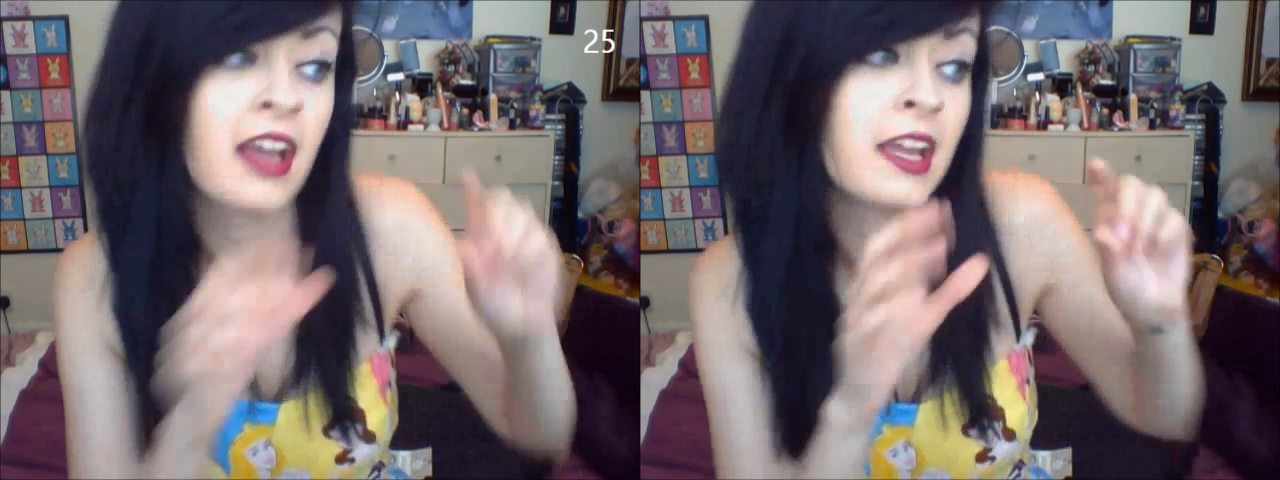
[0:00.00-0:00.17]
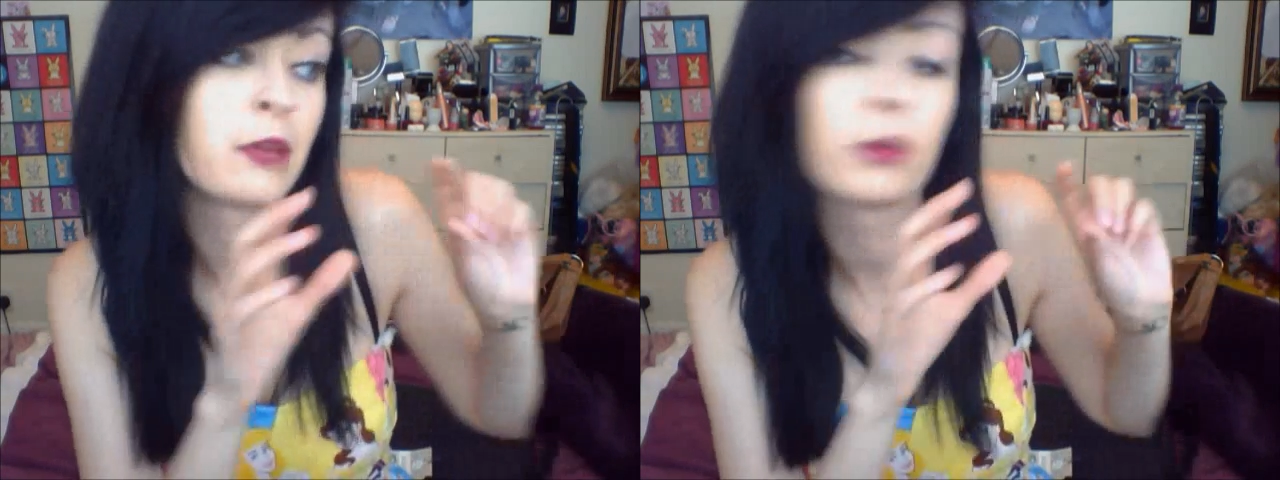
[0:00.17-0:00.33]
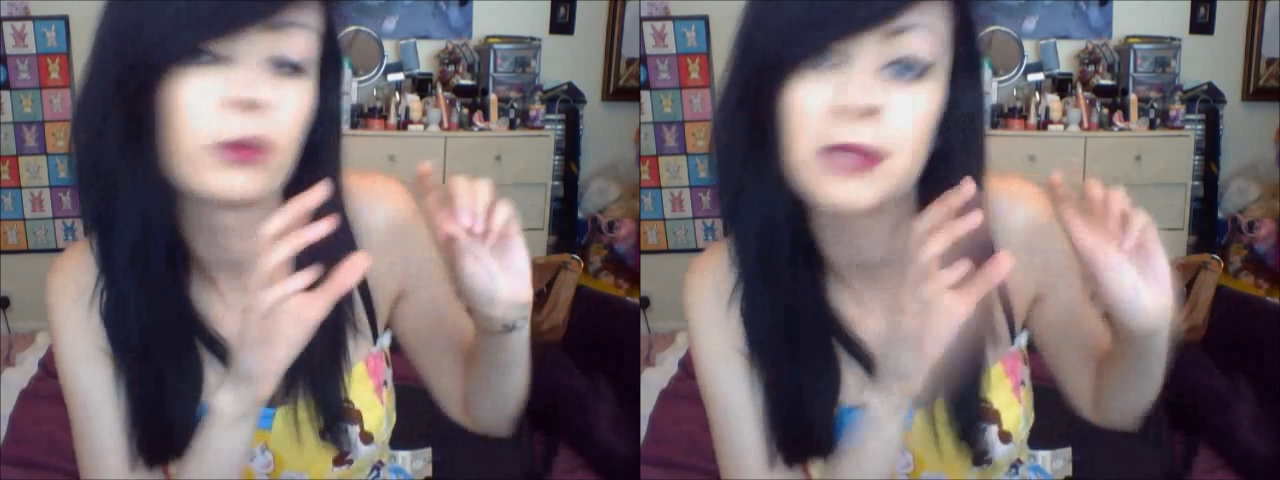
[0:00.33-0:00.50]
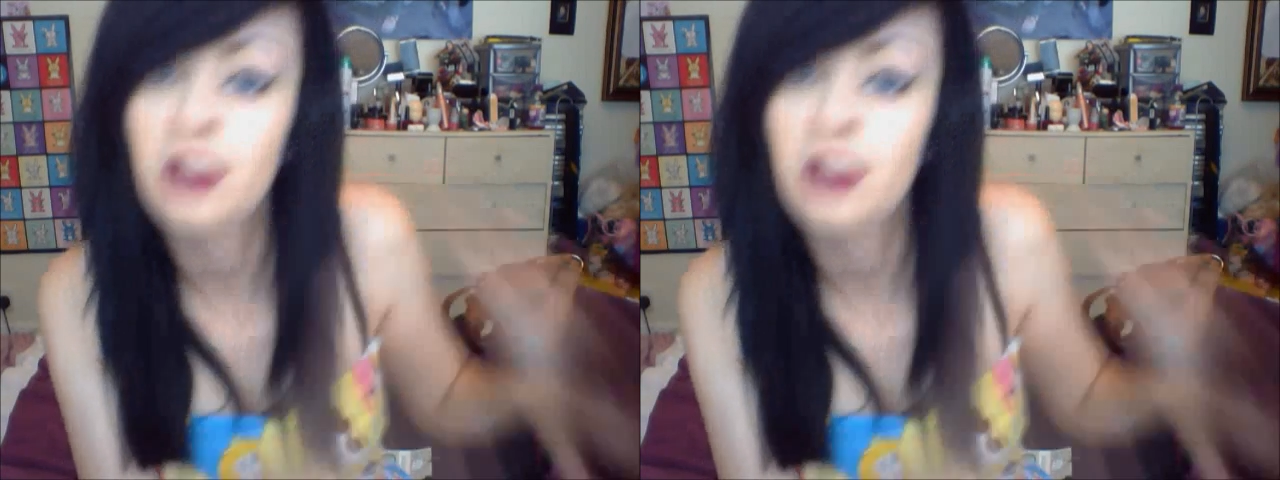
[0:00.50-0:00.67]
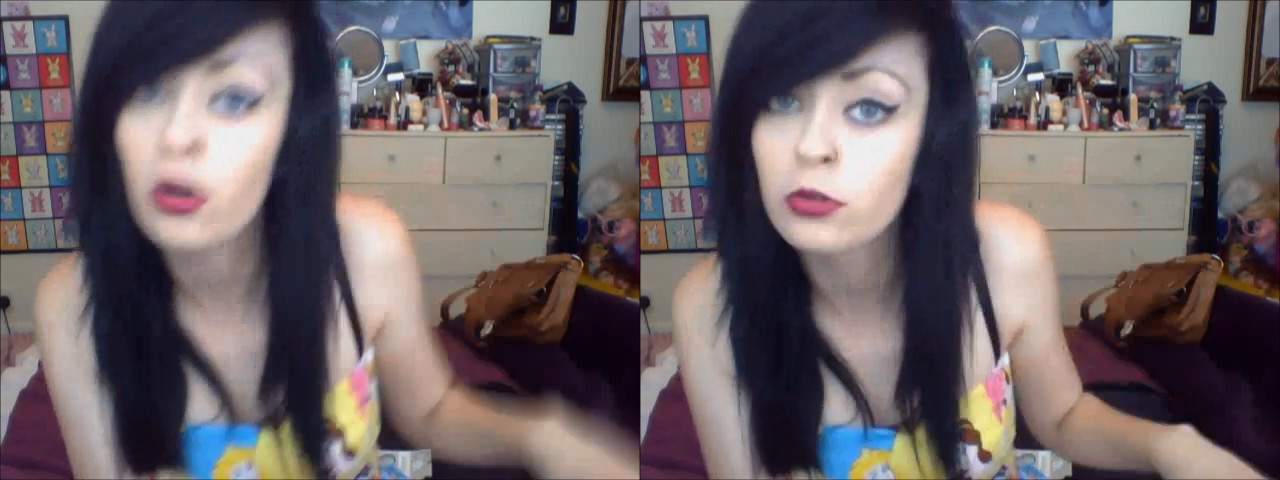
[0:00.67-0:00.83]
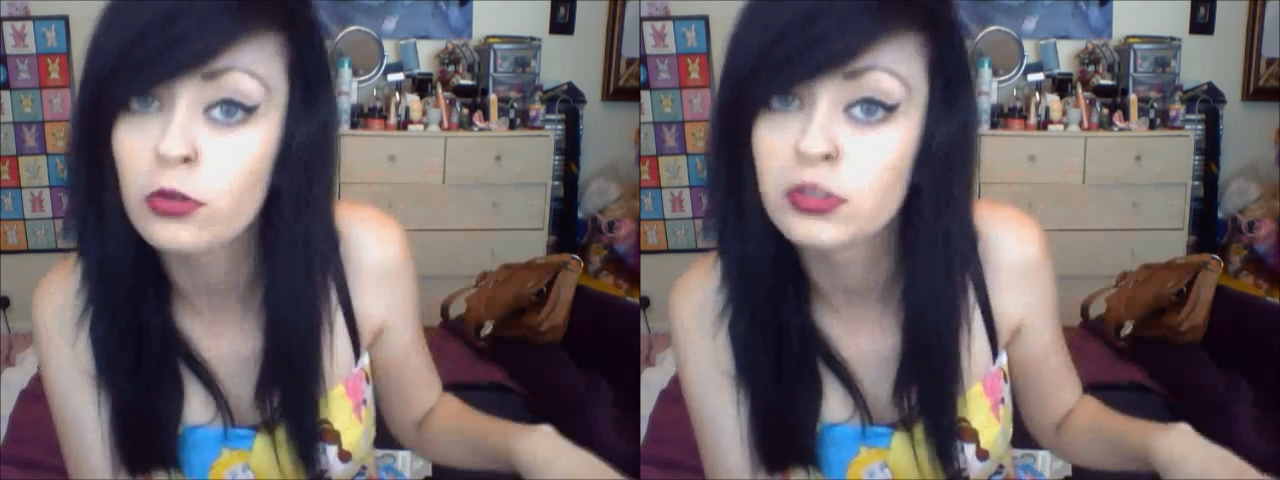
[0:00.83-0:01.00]
It will be
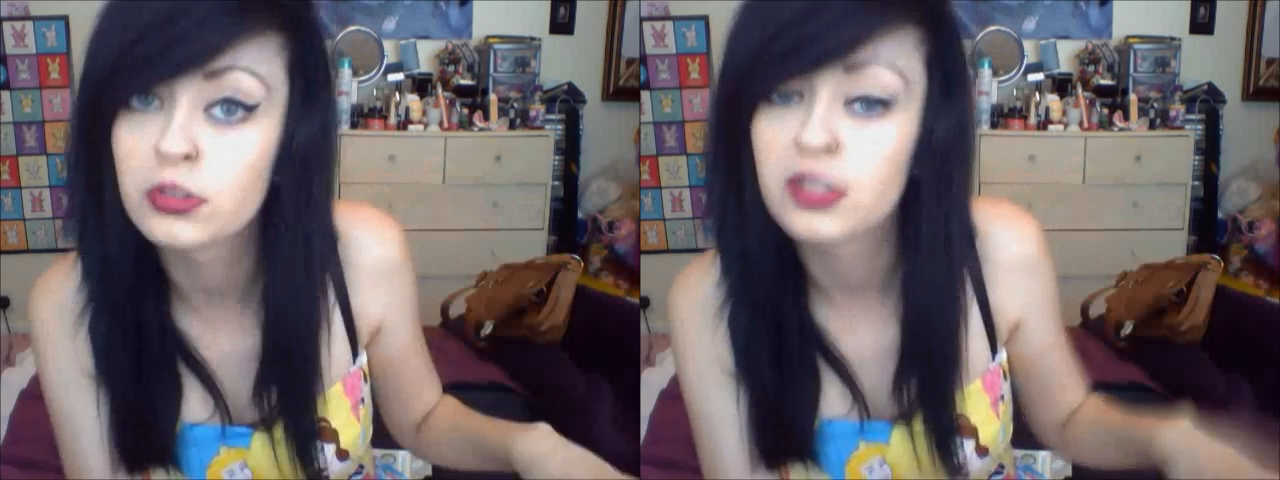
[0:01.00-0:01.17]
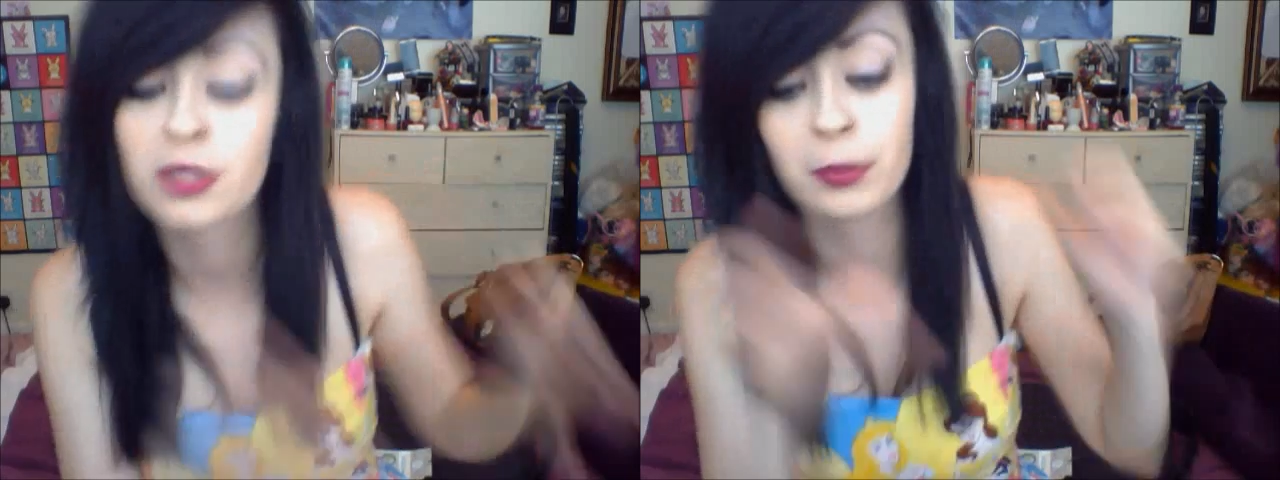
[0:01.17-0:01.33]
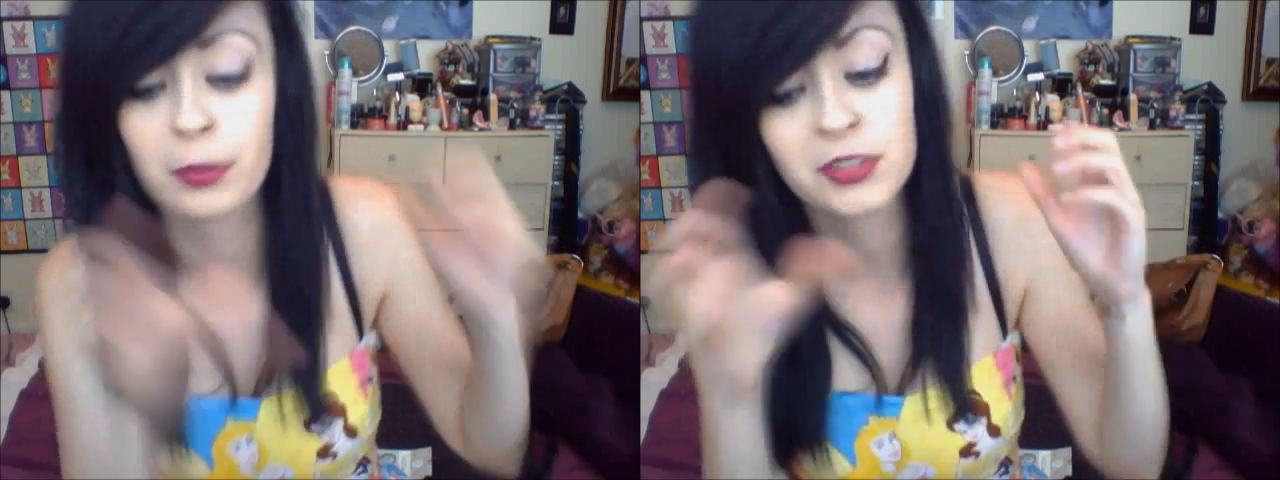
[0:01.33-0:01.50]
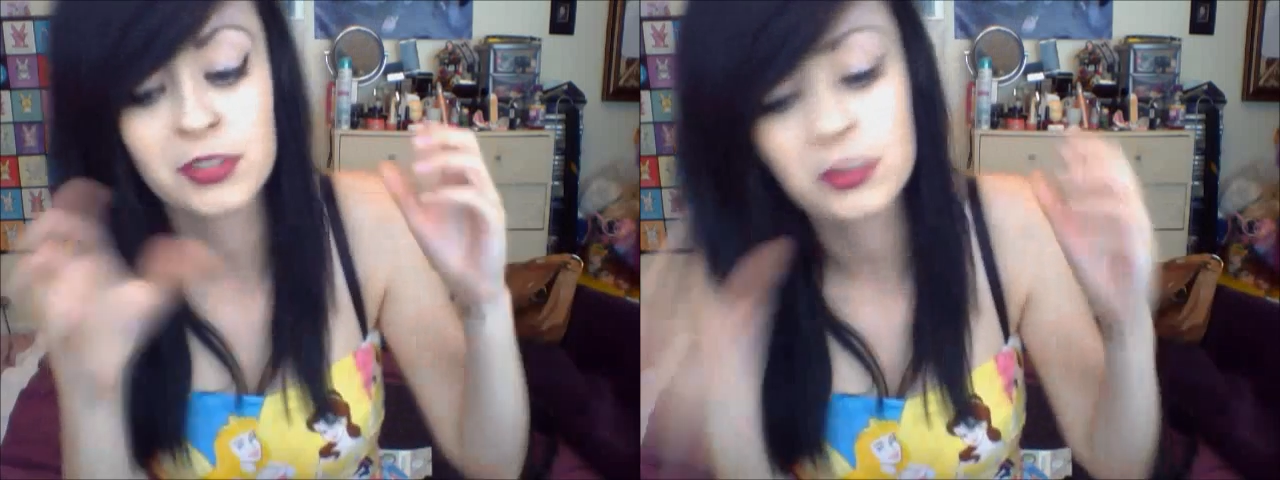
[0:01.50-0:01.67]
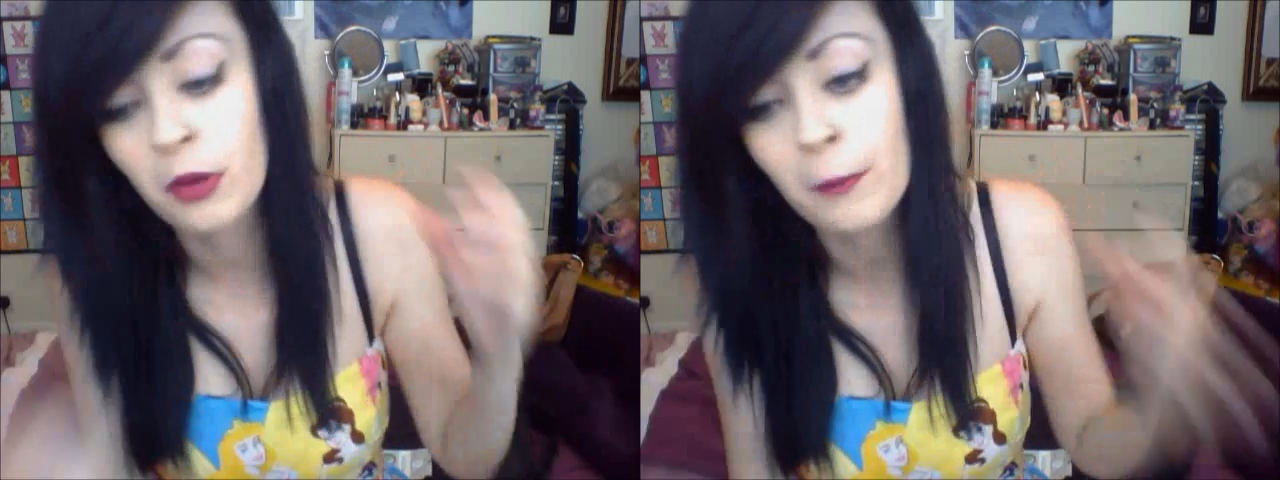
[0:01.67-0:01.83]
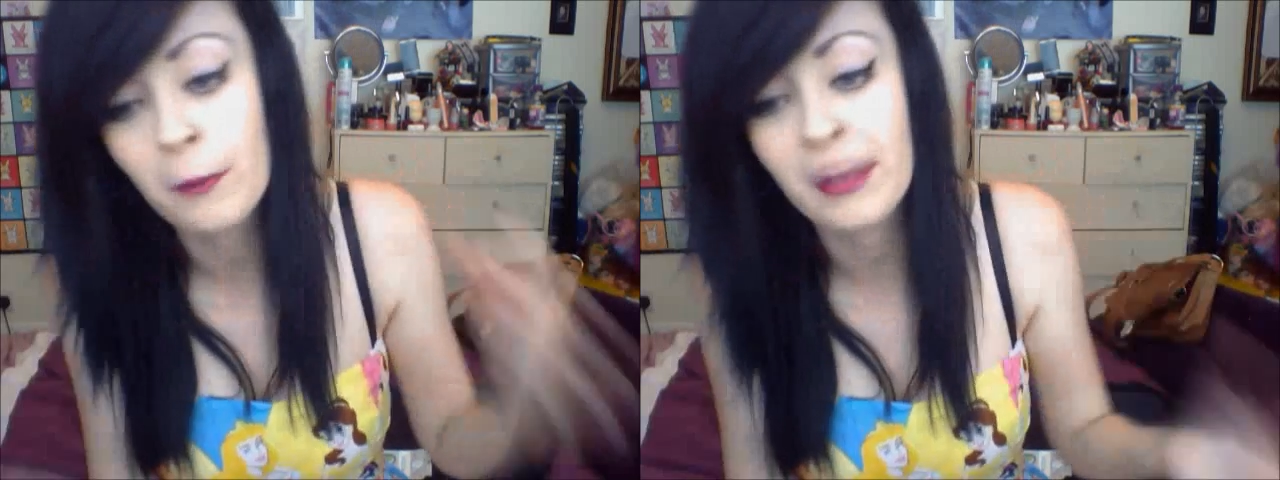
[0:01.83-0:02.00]
cold. The butter
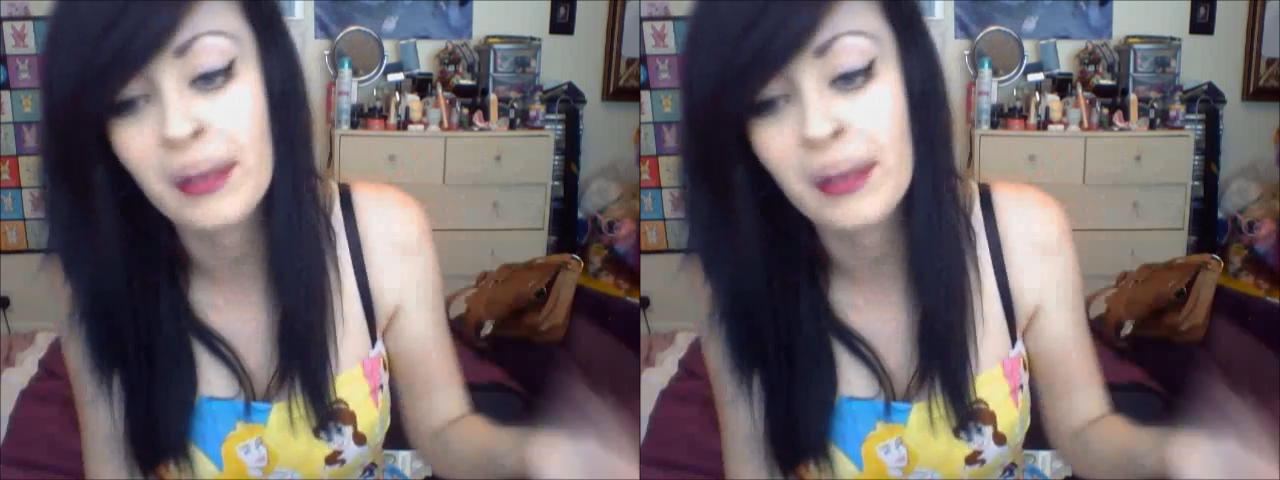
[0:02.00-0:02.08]
won't